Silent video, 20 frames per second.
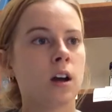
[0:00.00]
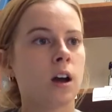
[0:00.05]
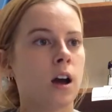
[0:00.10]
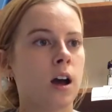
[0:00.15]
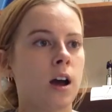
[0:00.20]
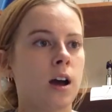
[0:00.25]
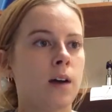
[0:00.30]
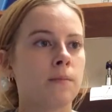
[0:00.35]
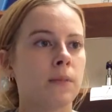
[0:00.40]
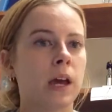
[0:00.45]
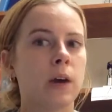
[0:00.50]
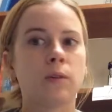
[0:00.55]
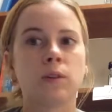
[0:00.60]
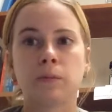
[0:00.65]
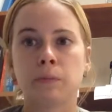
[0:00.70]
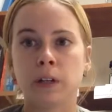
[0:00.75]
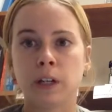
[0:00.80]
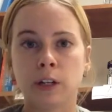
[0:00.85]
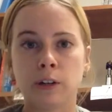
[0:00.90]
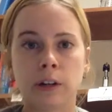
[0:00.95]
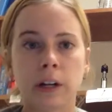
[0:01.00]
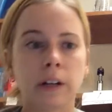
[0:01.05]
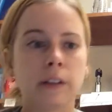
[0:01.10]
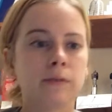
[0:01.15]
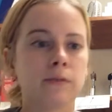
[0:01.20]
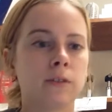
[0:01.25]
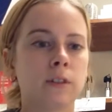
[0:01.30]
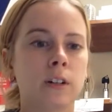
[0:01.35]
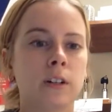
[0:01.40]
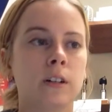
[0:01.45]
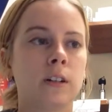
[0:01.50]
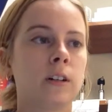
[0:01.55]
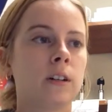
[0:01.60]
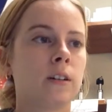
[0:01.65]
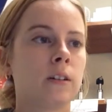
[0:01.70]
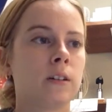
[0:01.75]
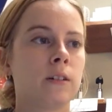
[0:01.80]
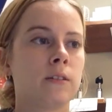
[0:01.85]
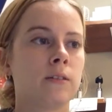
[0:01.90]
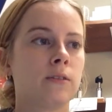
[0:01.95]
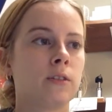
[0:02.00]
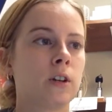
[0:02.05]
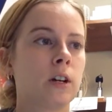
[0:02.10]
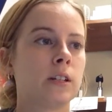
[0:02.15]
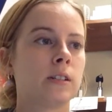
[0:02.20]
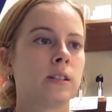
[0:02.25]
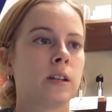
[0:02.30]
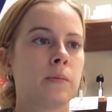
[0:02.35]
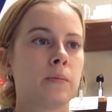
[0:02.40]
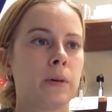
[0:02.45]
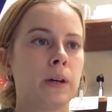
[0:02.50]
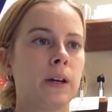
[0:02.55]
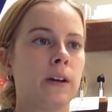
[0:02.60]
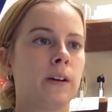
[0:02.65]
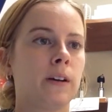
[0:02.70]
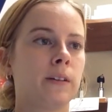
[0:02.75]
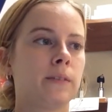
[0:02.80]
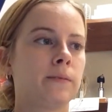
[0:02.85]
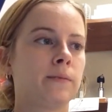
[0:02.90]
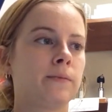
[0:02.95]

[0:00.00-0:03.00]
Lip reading: that would be great for us up here.